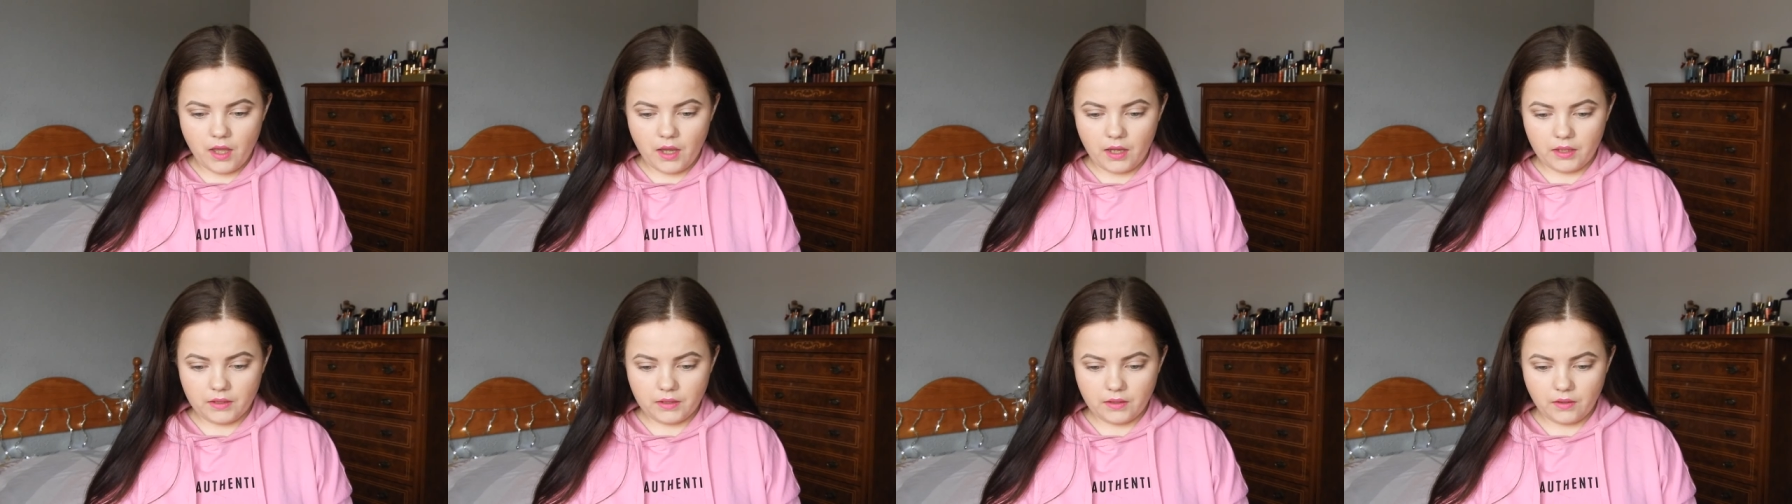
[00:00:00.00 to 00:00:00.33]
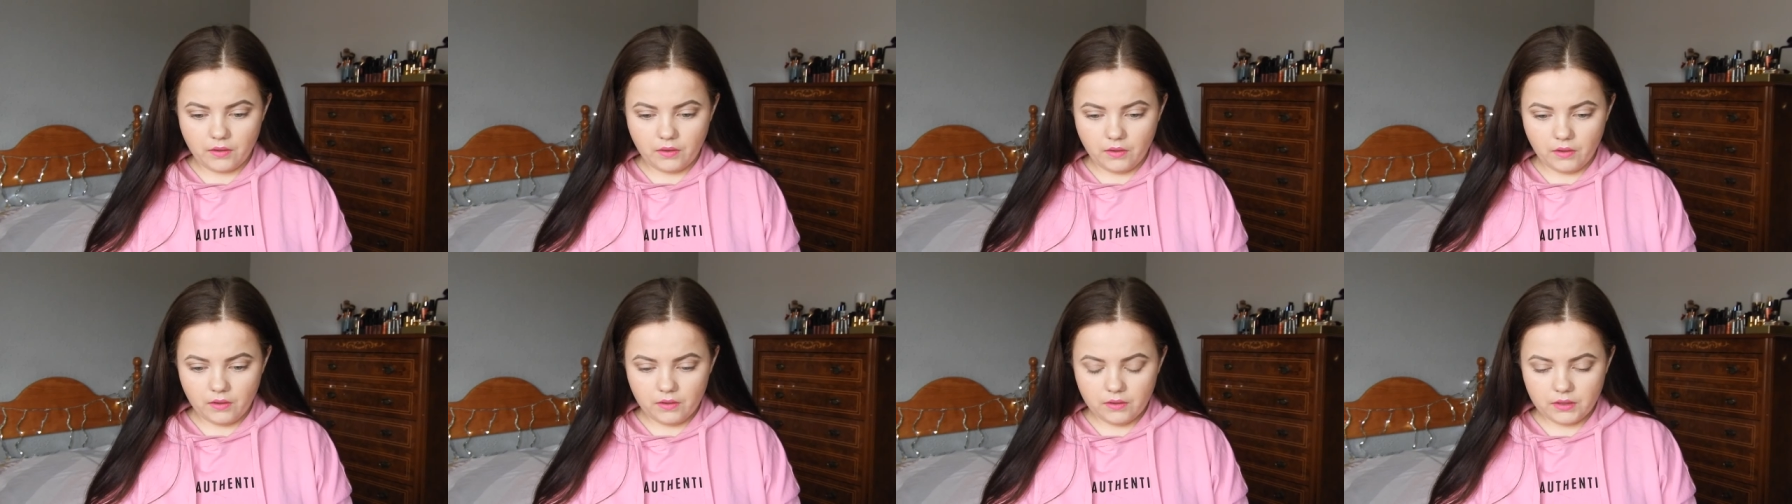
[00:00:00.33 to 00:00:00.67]
and
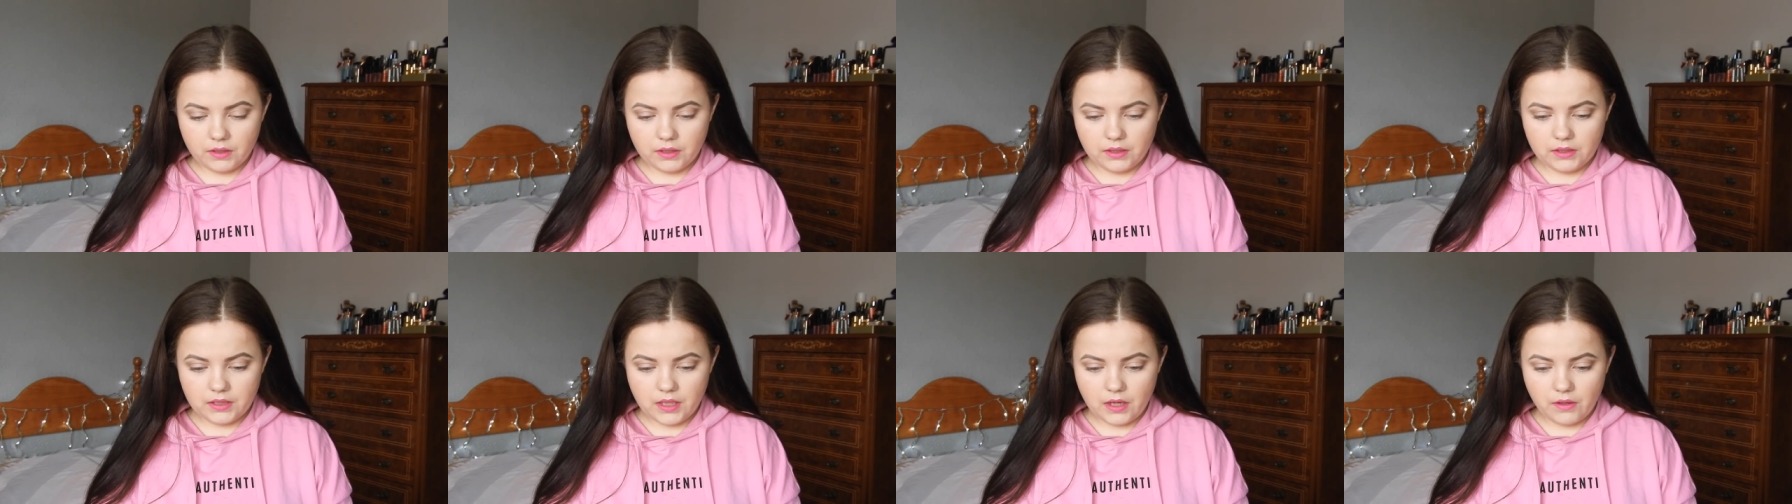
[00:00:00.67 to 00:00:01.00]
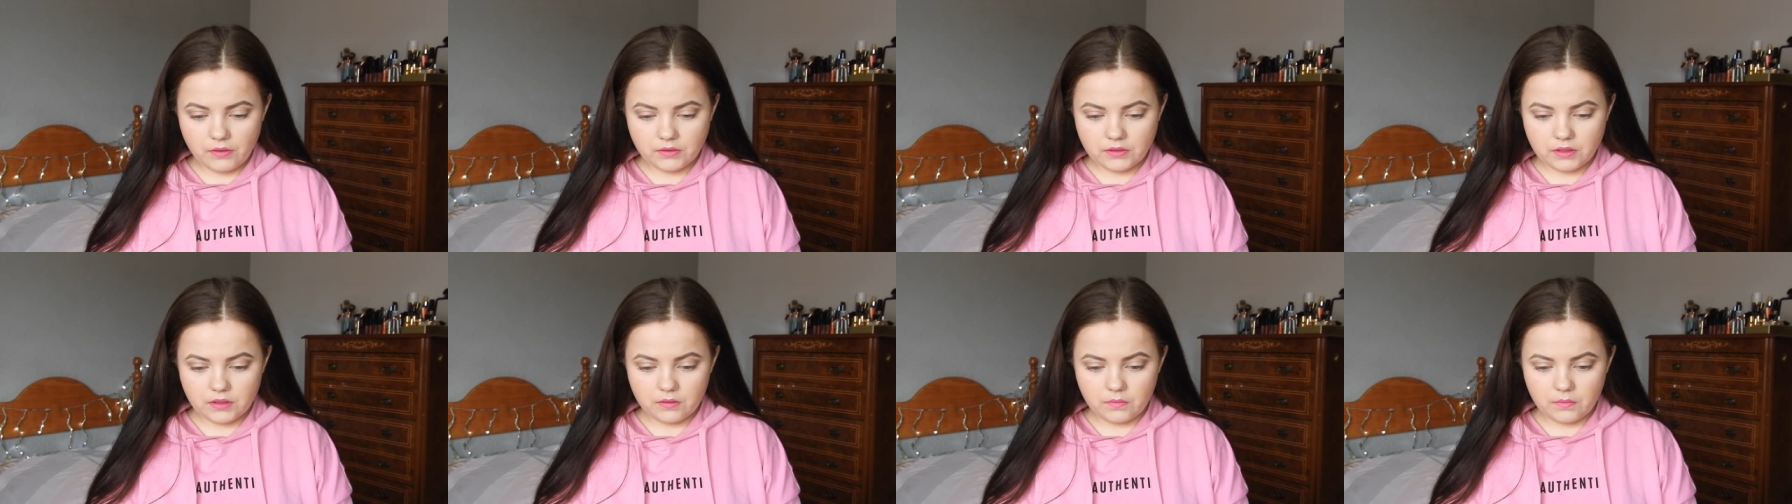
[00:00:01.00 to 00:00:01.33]

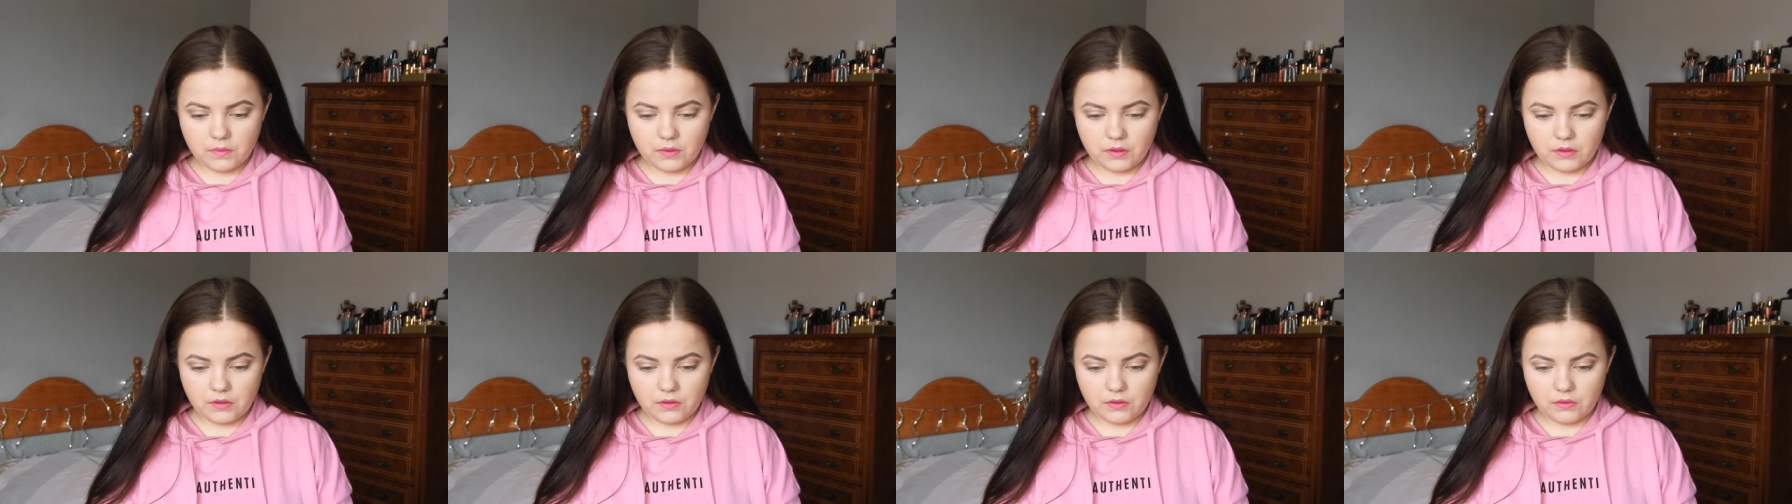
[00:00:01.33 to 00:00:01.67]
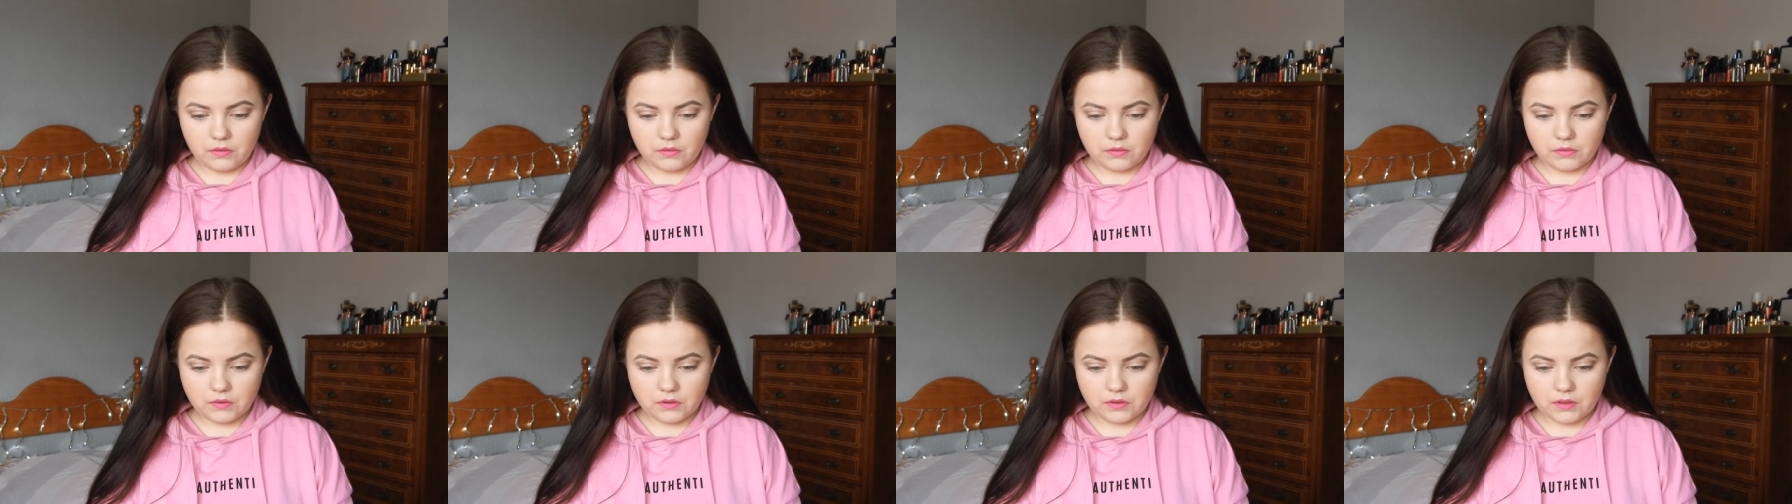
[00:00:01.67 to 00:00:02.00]
30,000
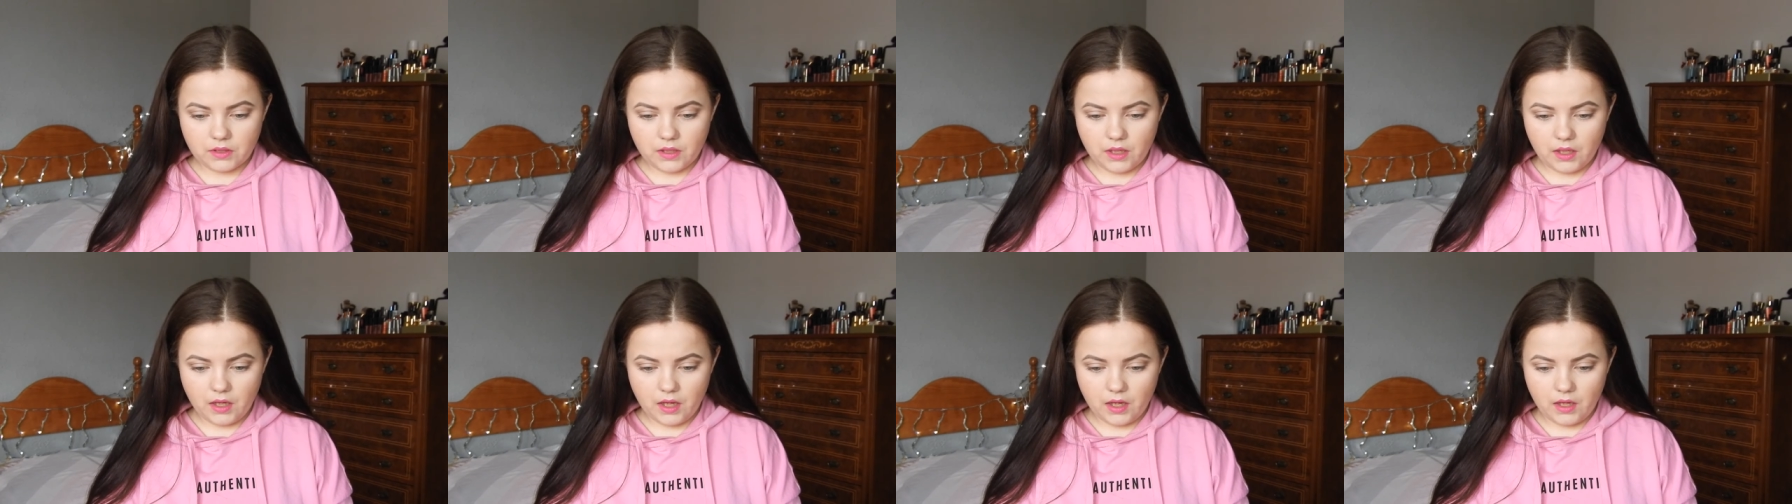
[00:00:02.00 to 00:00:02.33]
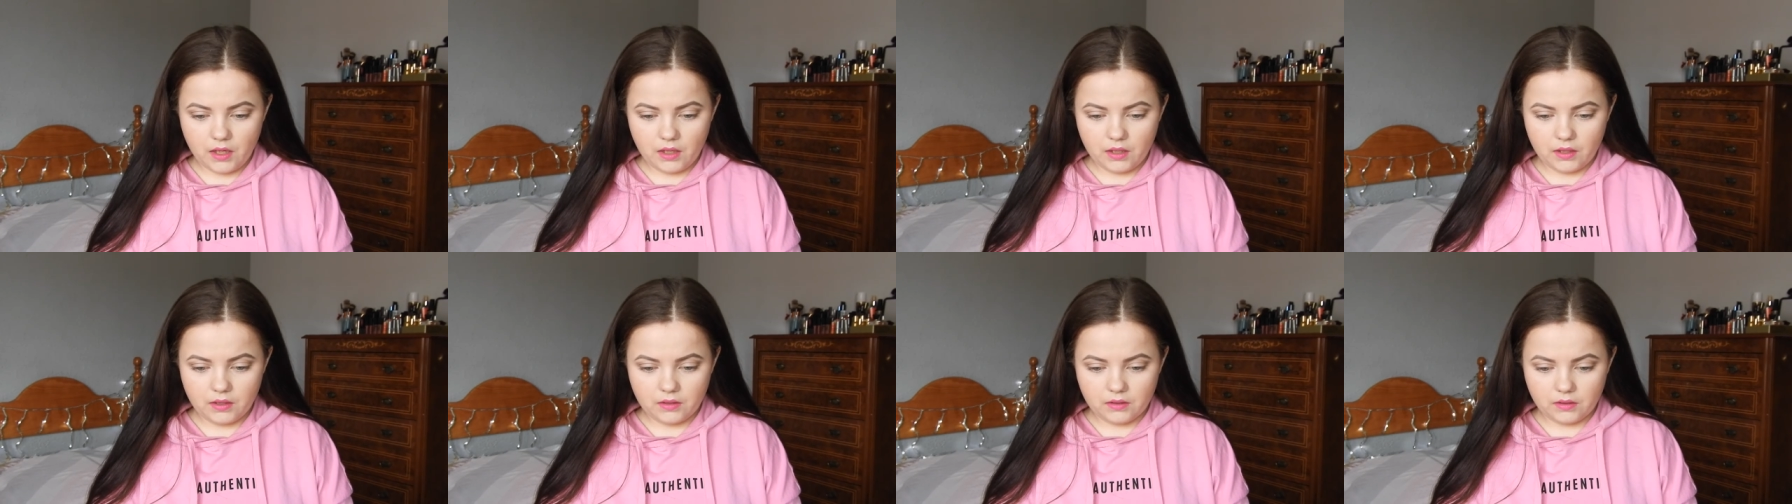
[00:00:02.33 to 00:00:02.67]
views
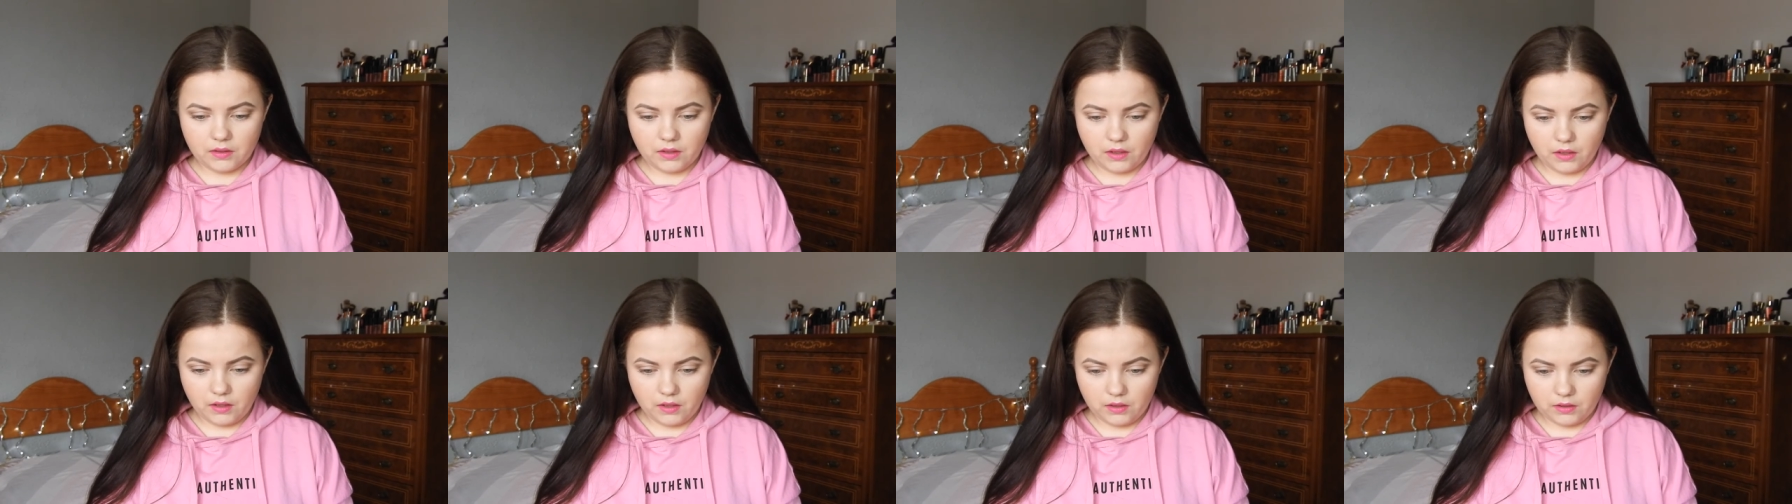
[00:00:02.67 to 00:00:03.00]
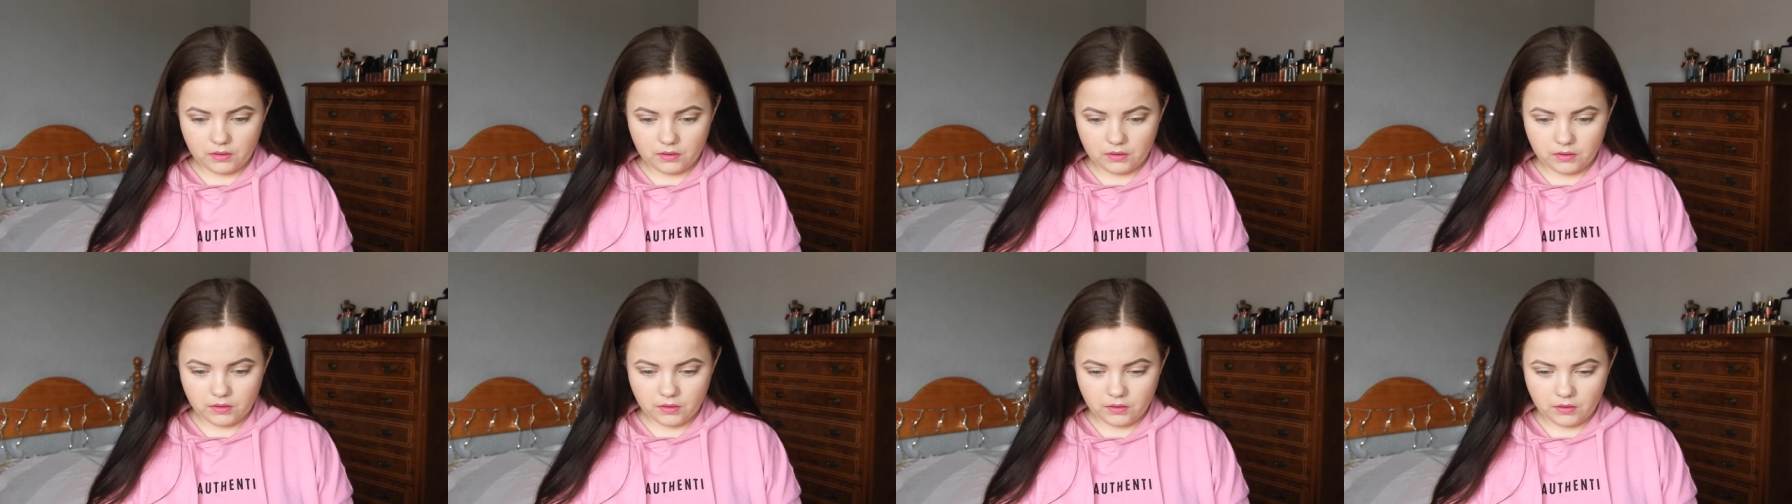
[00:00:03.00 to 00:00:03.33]
it
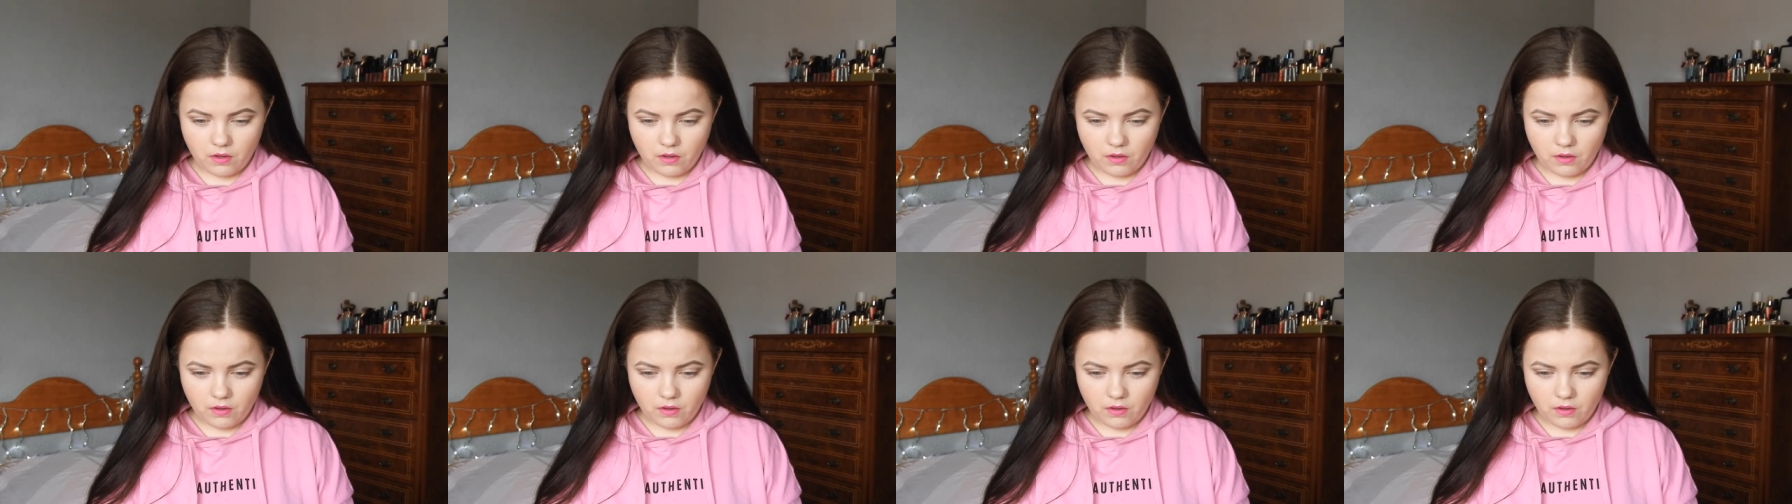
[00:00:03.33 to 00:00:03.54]
got